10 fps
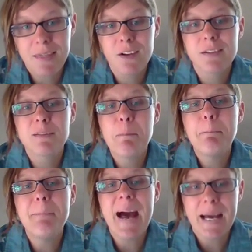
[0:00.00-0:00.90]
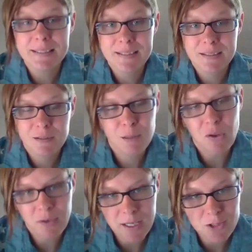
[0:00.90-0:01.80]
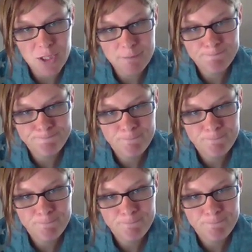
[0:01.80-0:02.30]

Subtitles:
and there is mass communication.